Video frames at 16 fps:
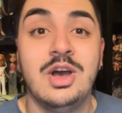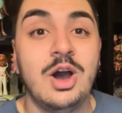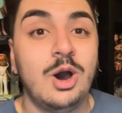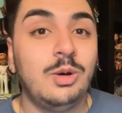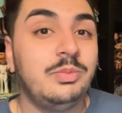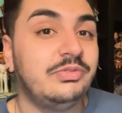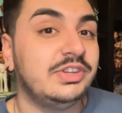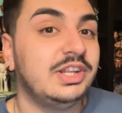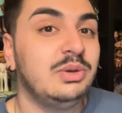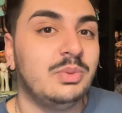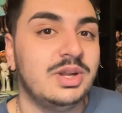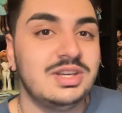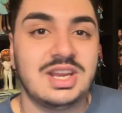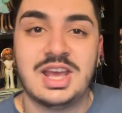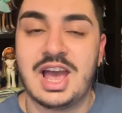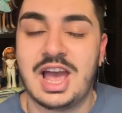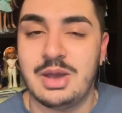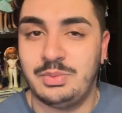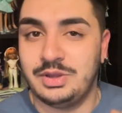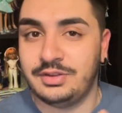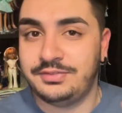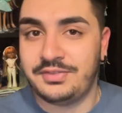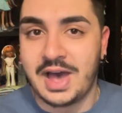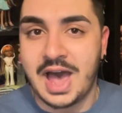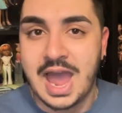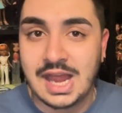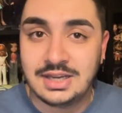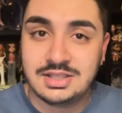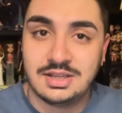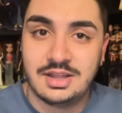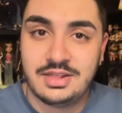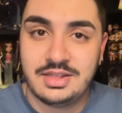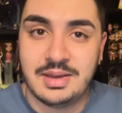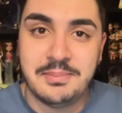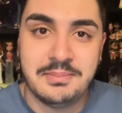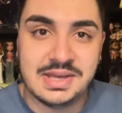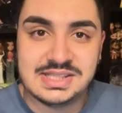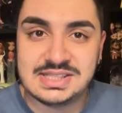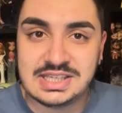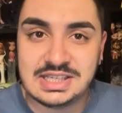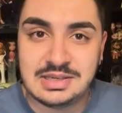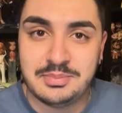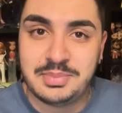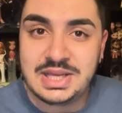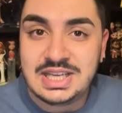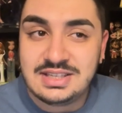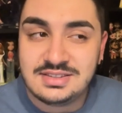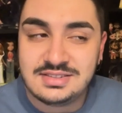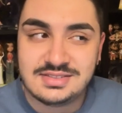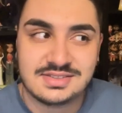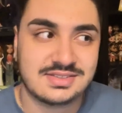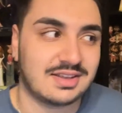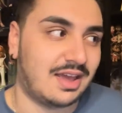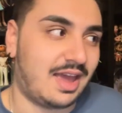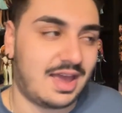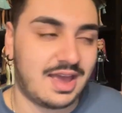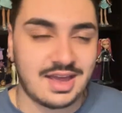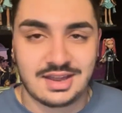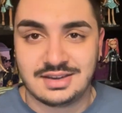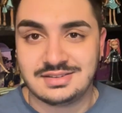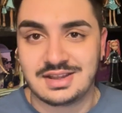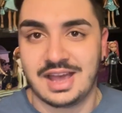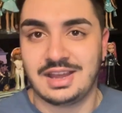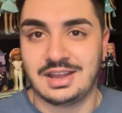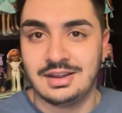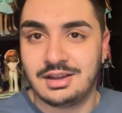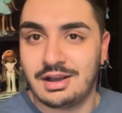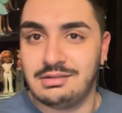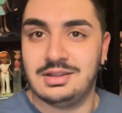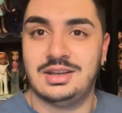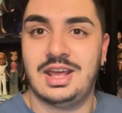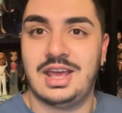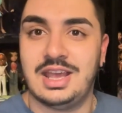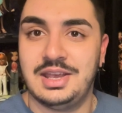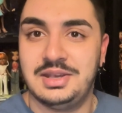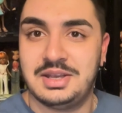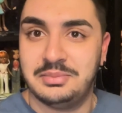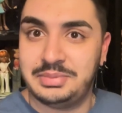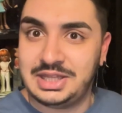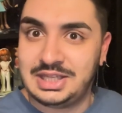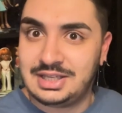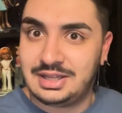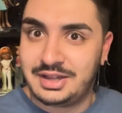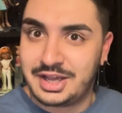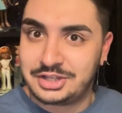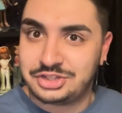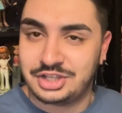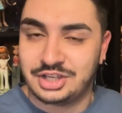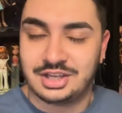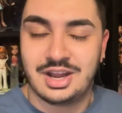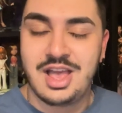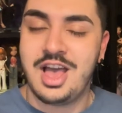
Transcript: Hopefully one day I will find the missing piece and I can call it a complete collection